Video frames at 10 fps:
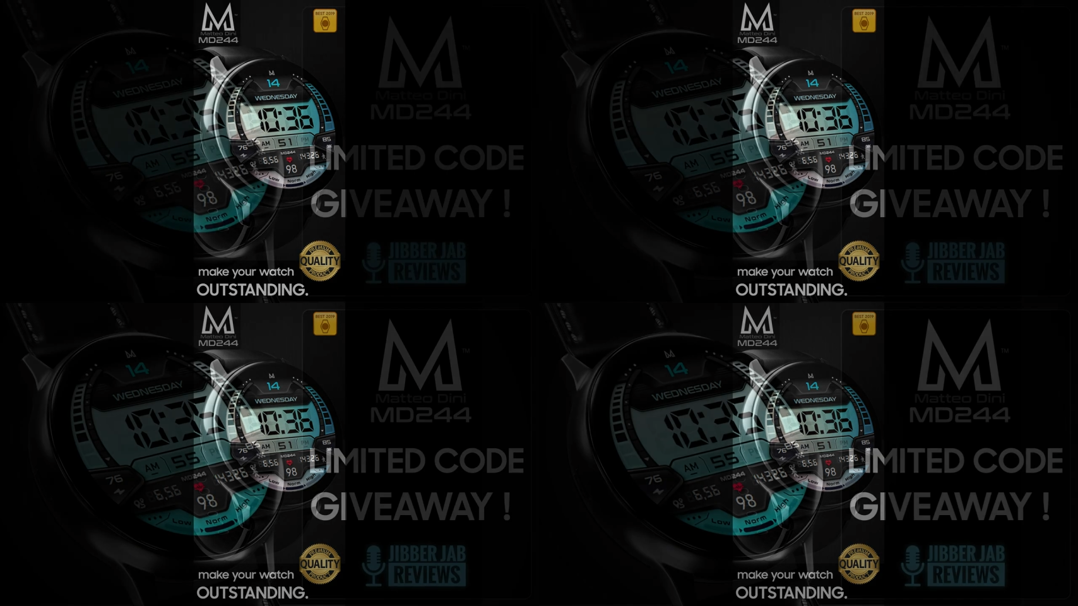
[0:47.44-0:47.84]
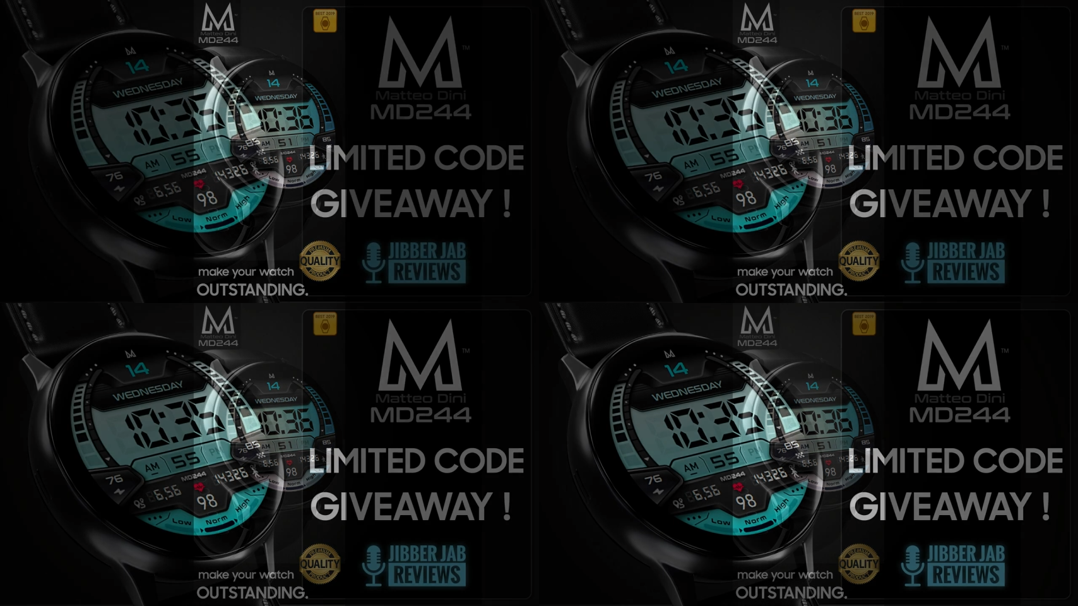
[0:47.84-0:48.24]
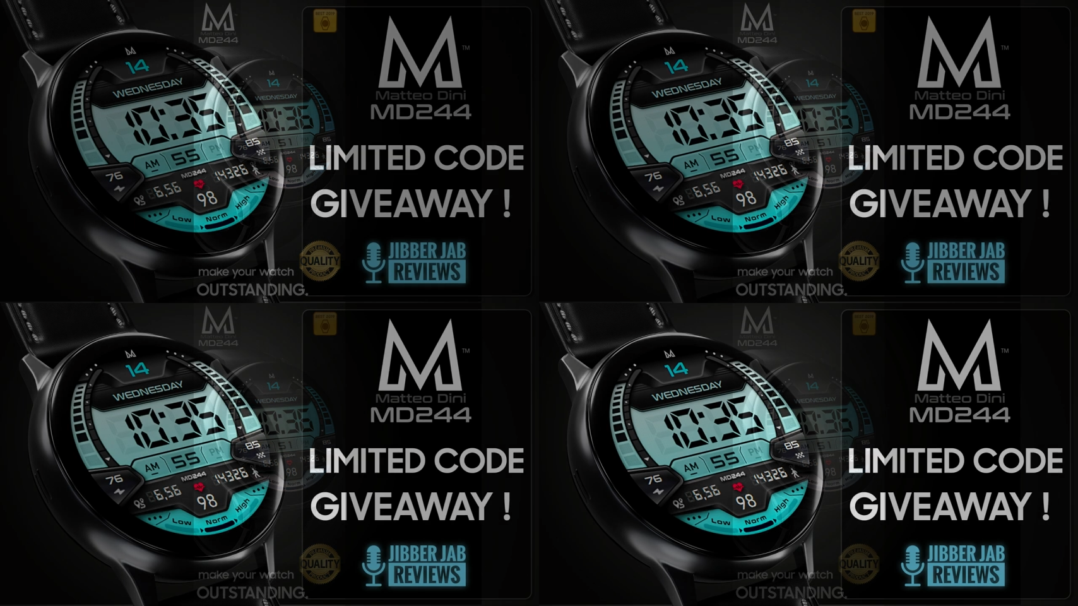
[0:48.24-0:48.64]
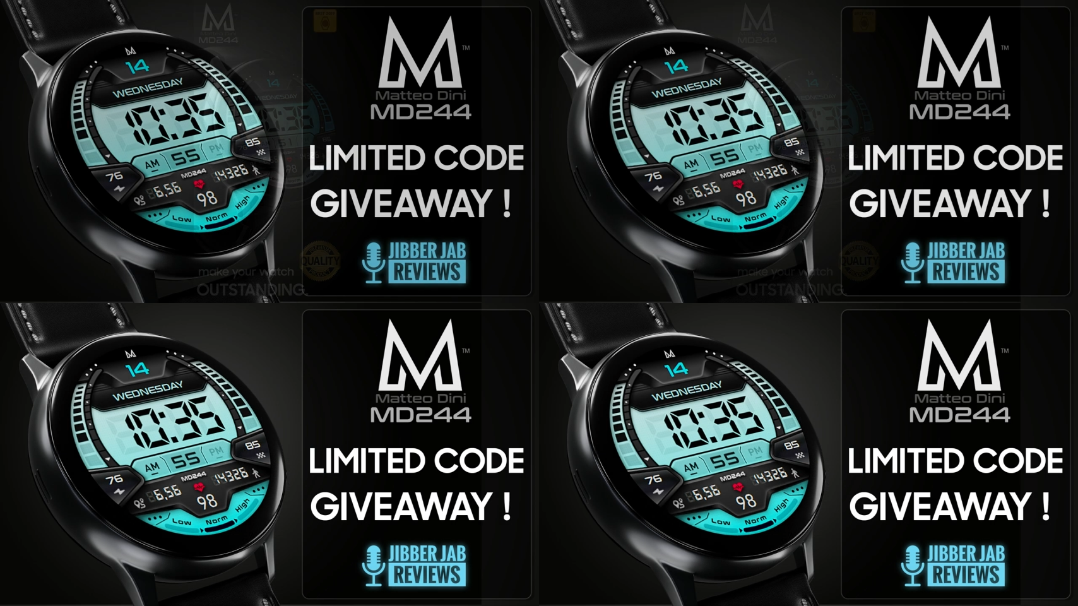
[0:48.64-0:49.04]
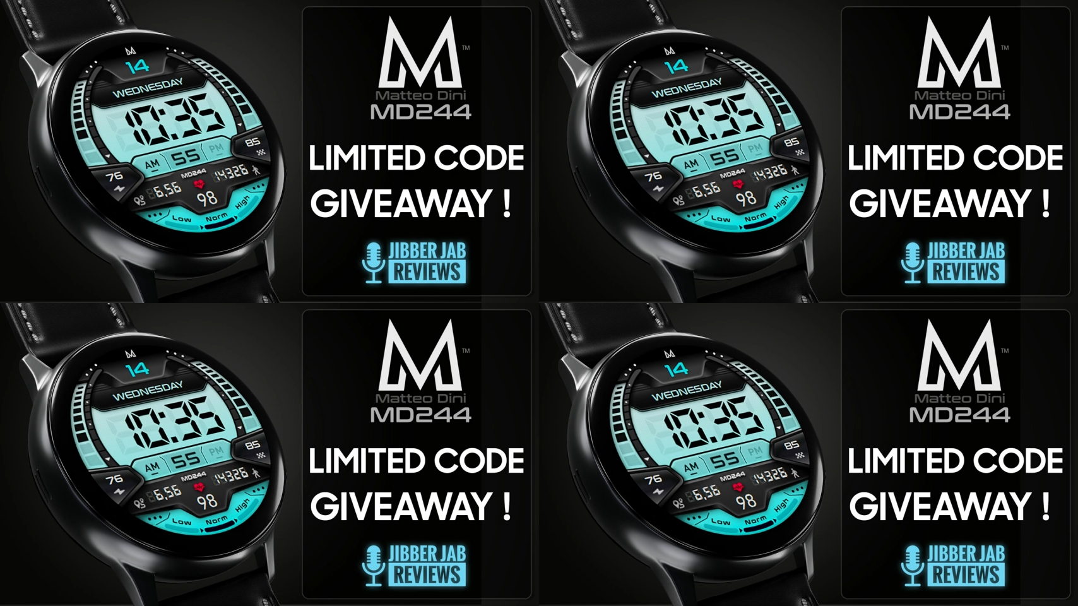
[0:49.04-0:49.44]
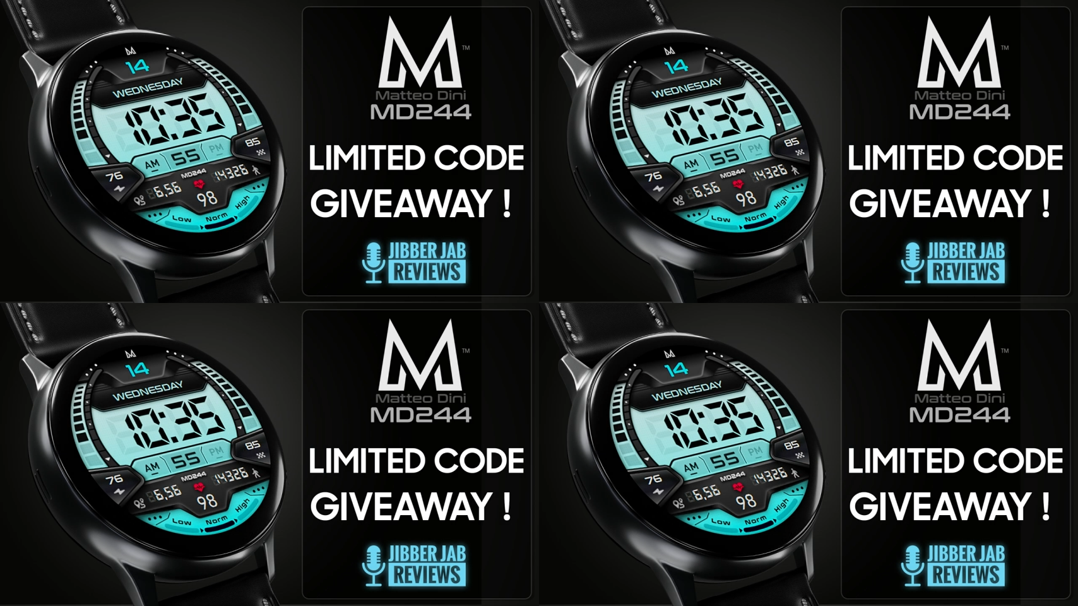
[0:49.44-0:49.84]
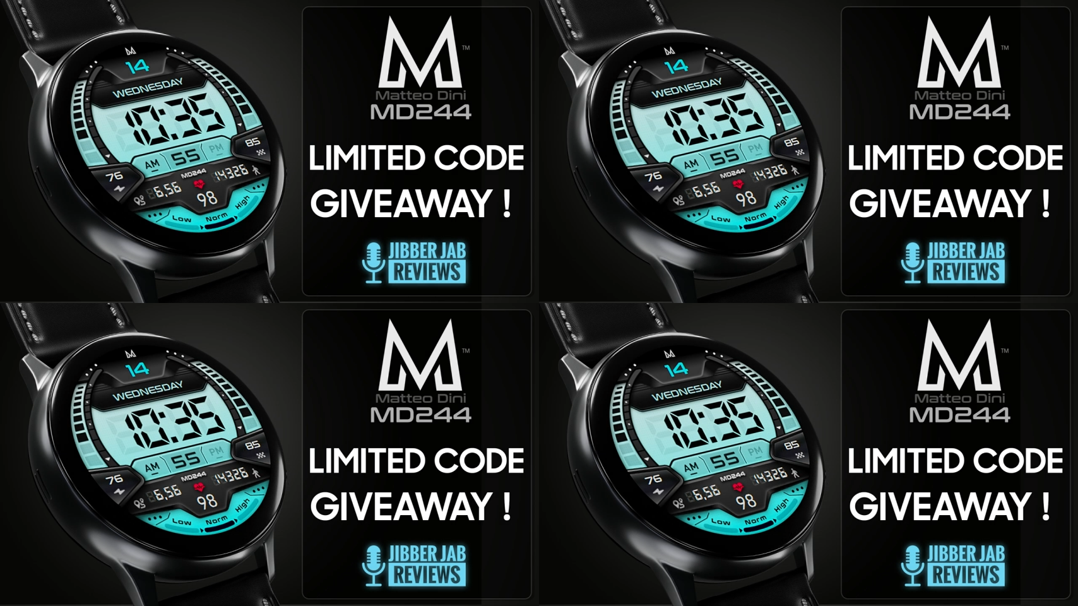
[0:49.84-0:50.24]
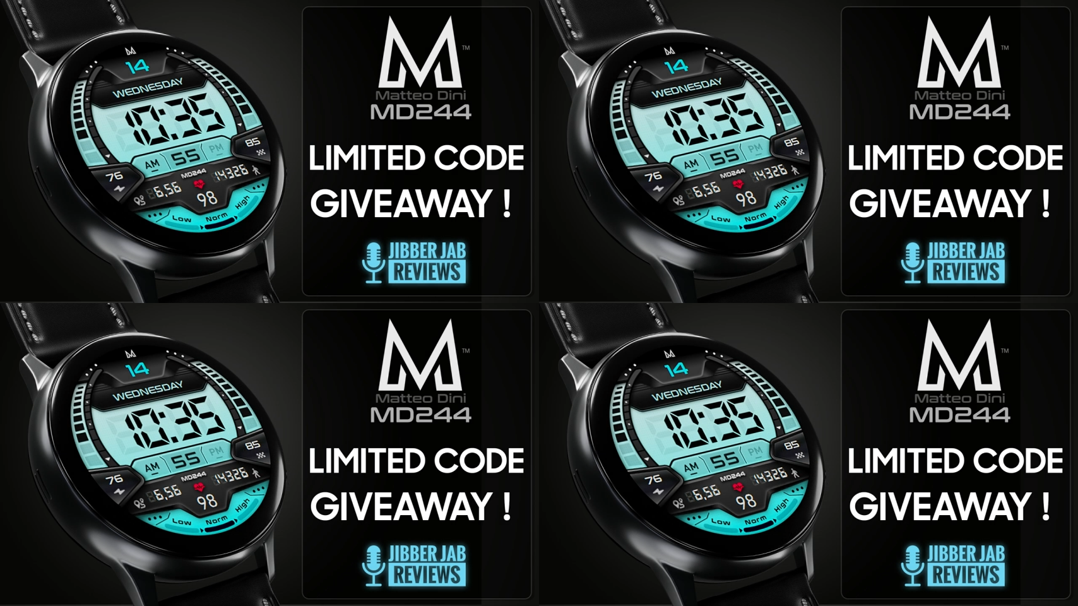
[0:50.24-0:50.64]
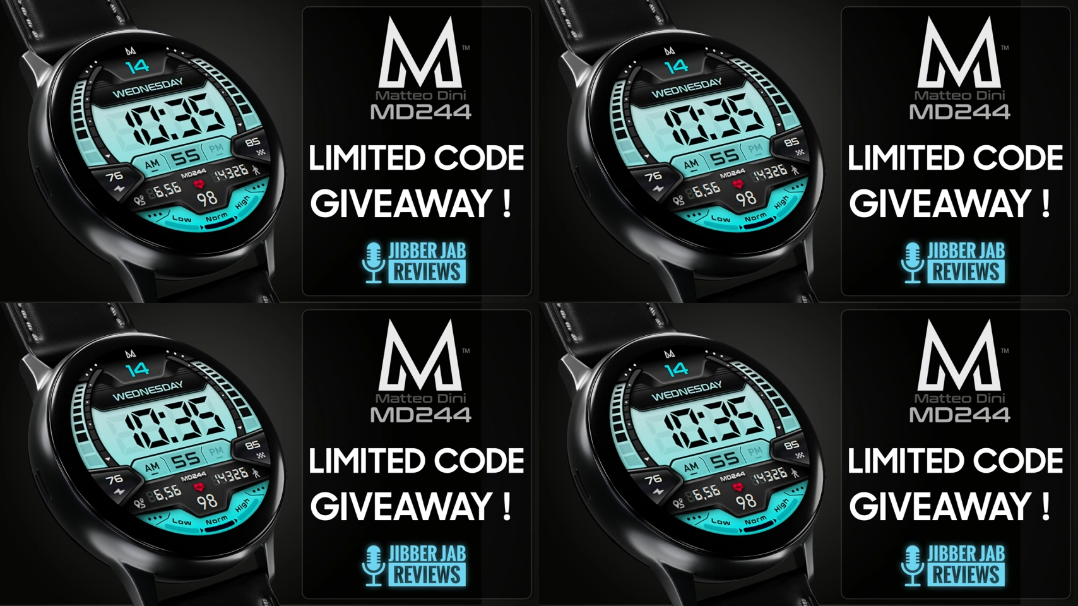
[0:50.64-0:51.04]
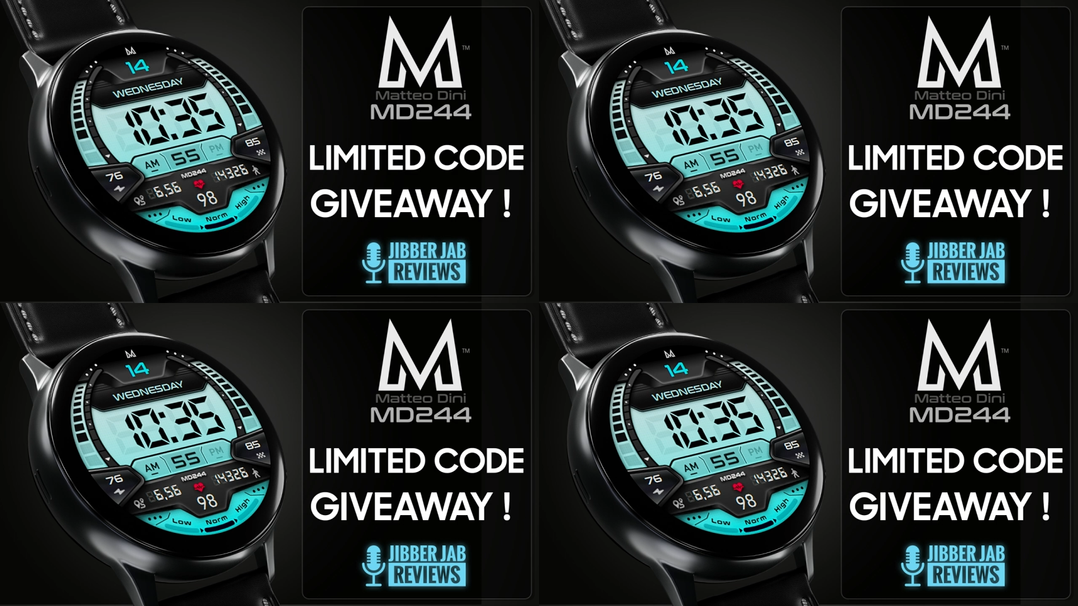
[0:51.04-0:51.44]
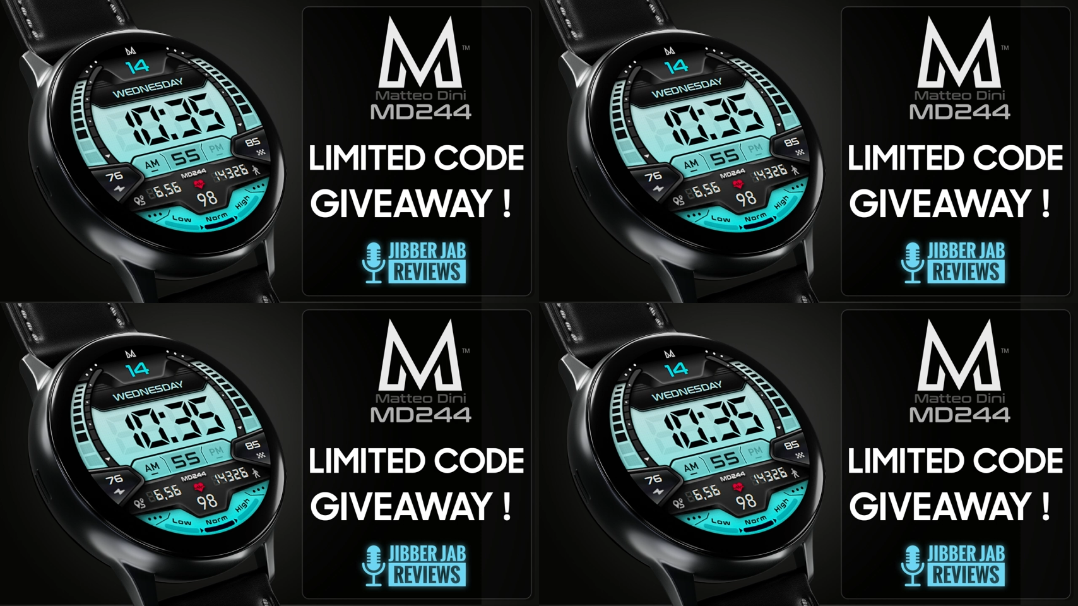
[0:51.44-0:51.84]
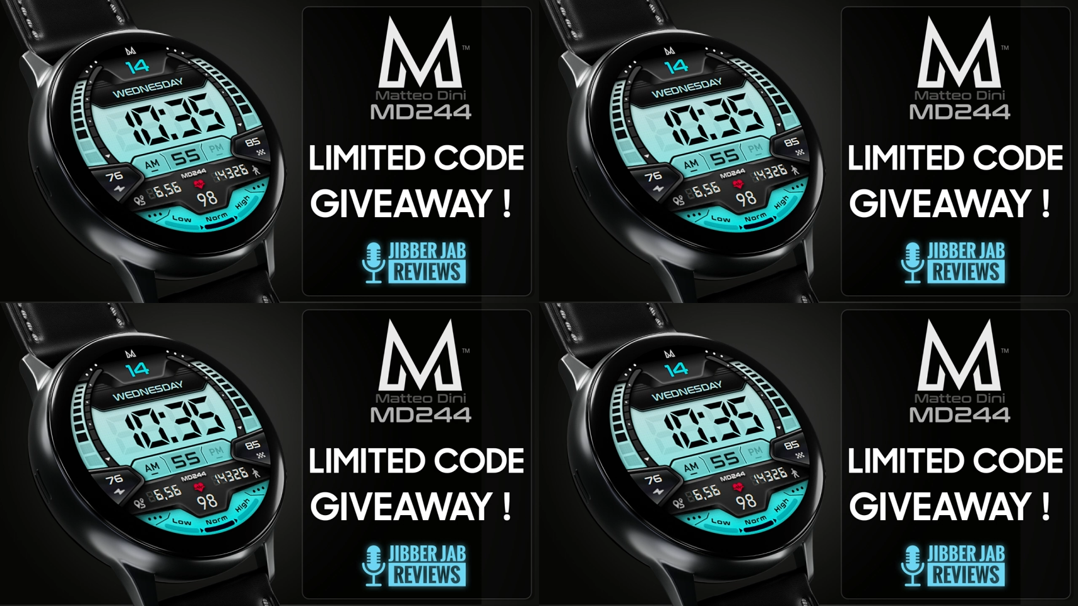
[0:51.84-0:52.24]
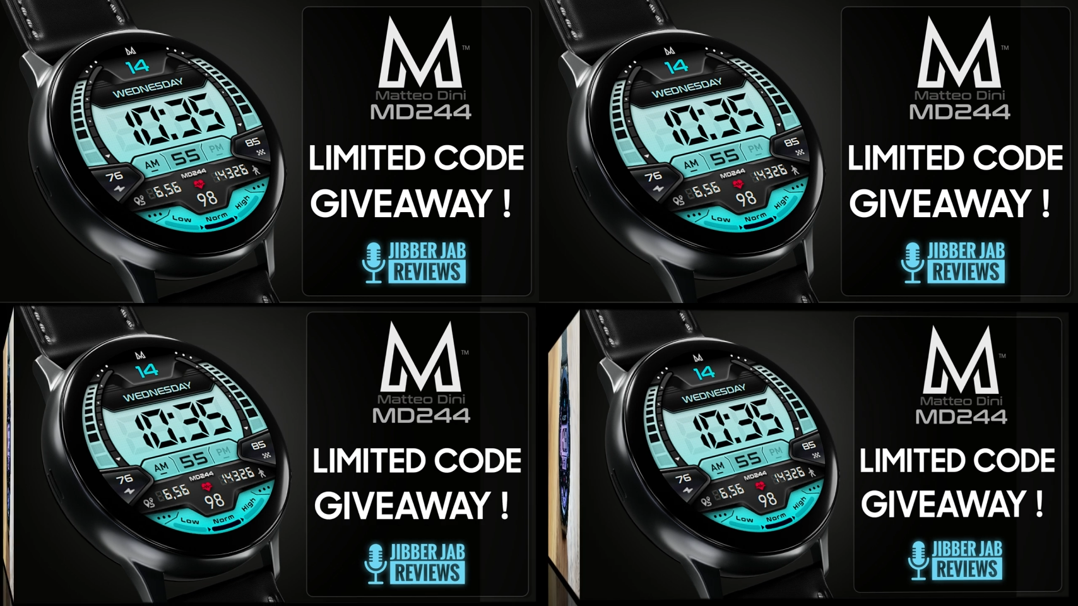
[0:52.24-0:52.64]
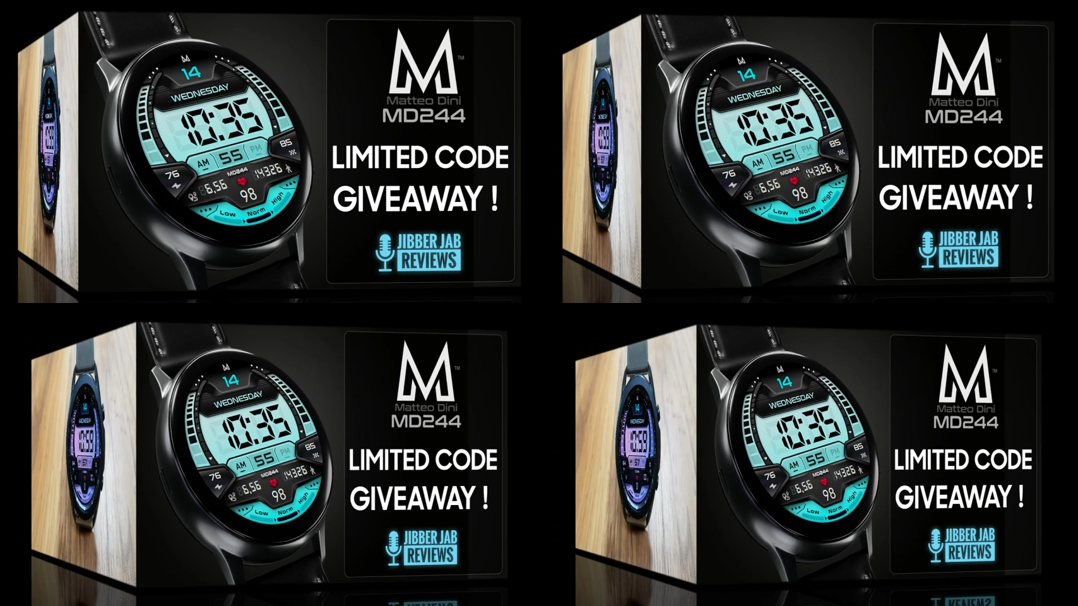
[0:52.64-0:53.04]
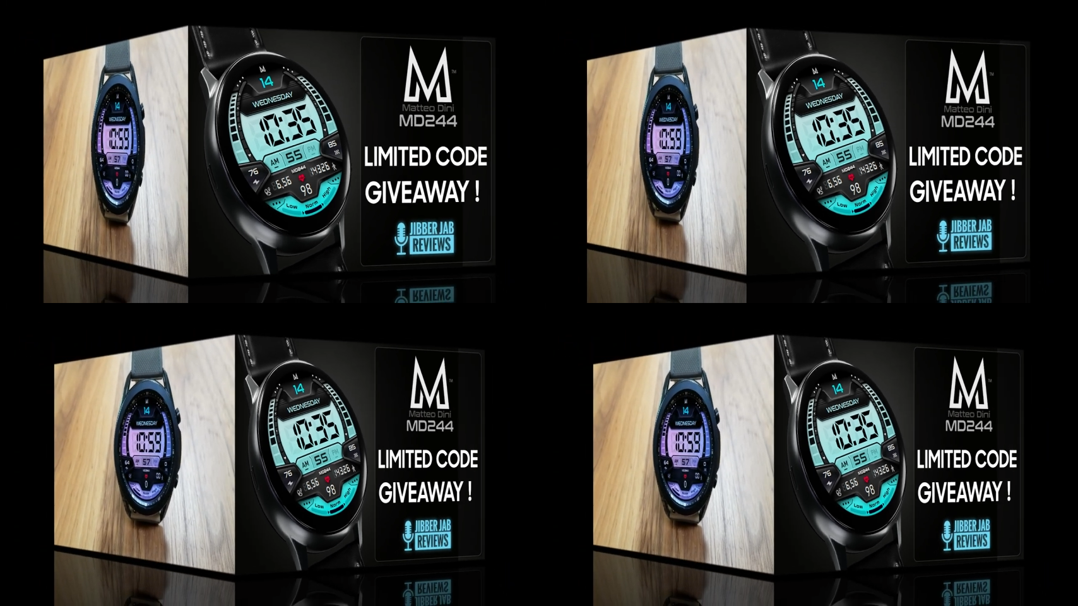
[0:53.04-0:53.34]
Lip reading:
Nobody's mouth can be seen.